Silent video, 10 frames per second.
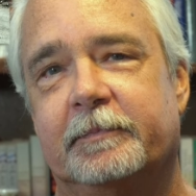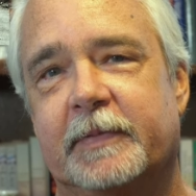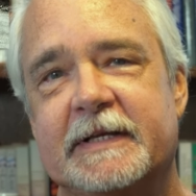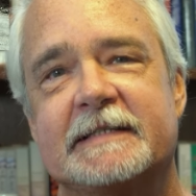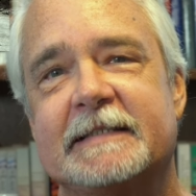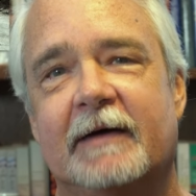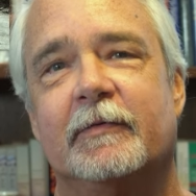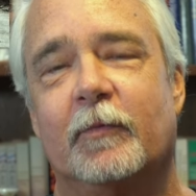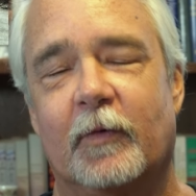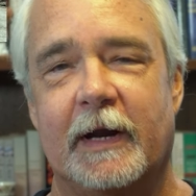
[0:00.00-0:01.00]
But that's
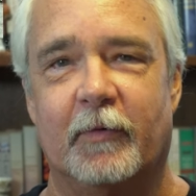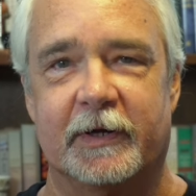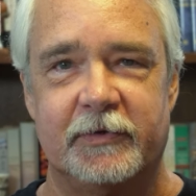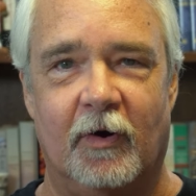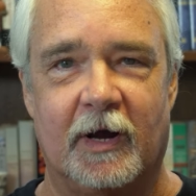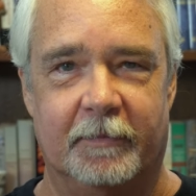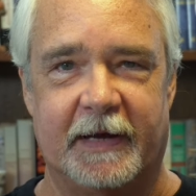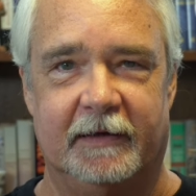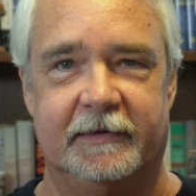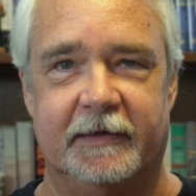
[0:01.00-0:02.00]
not what I want to talk
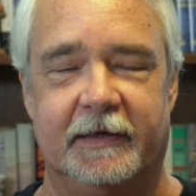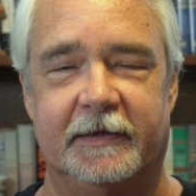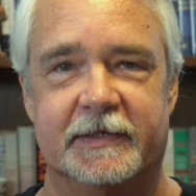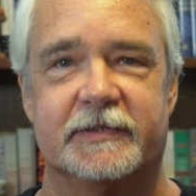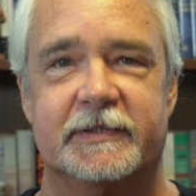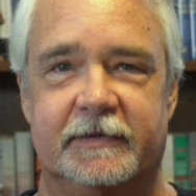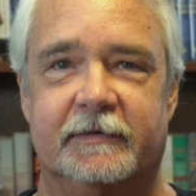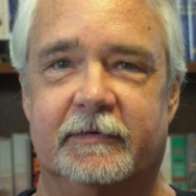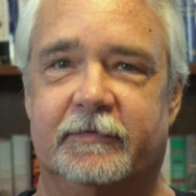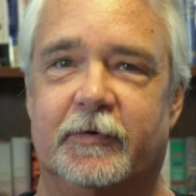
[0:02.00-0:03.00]
about in this
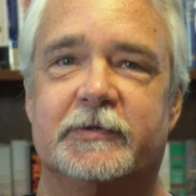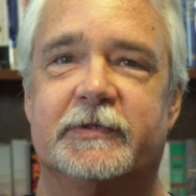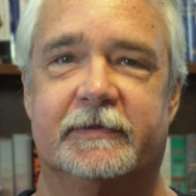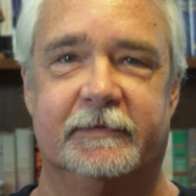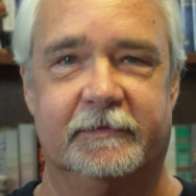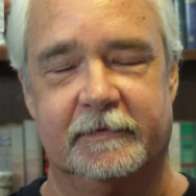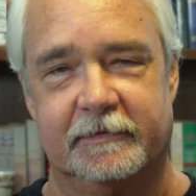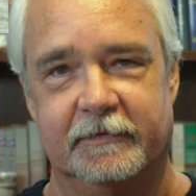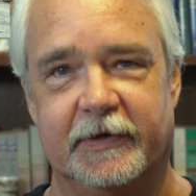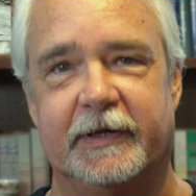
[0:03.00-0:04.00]
first
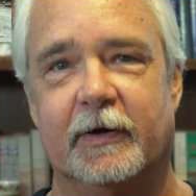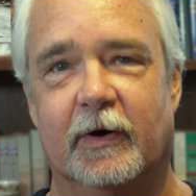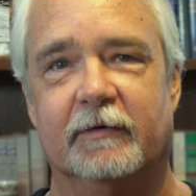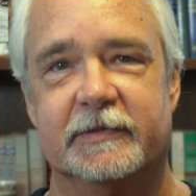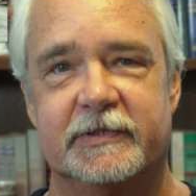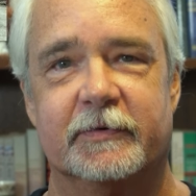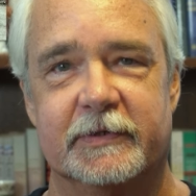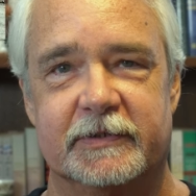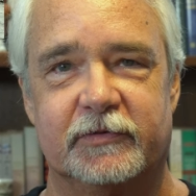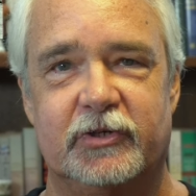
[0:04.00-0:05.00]
video of a
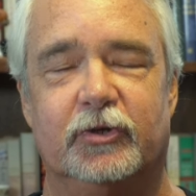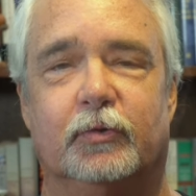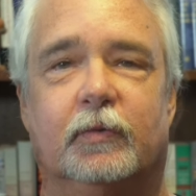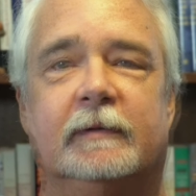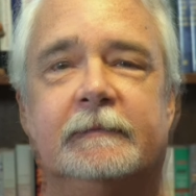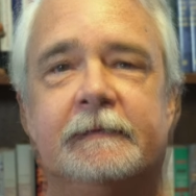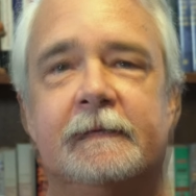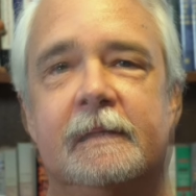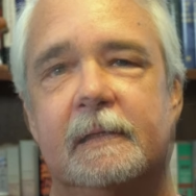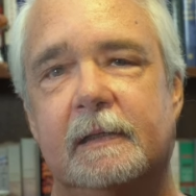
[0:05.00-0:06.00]
series of two.
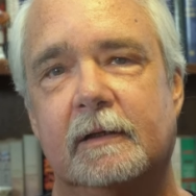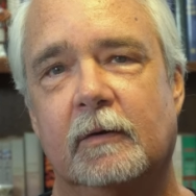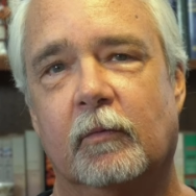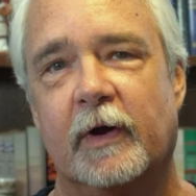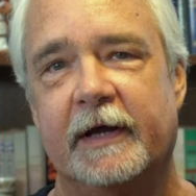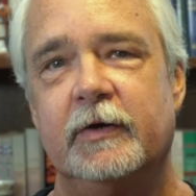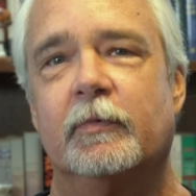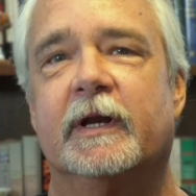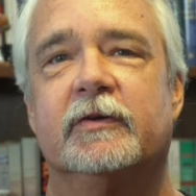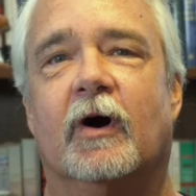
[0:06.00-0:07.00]
What I do
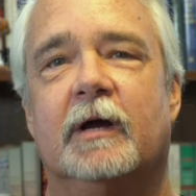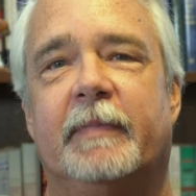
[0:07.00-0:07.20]
want to talk